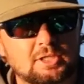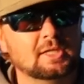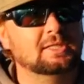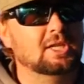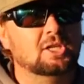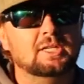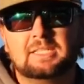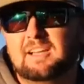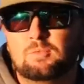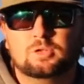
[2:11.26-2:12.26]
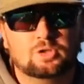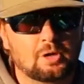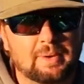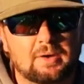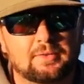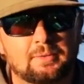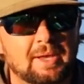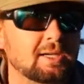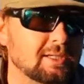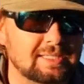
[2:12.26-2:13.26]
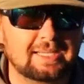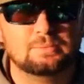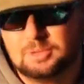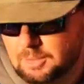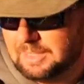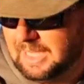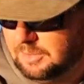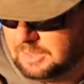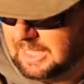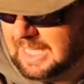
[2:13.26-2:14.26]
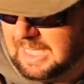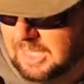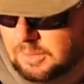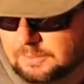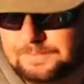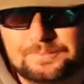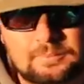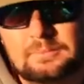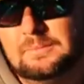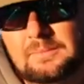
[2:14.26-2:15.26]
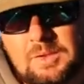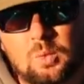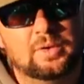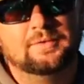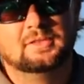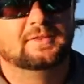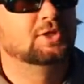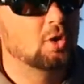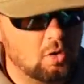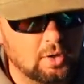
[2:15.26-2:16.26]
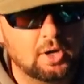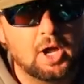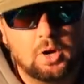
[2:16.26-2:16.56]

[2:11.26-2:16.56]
just because it does have more draw power than the bait does. It gives them something else to key in on whenever those fish are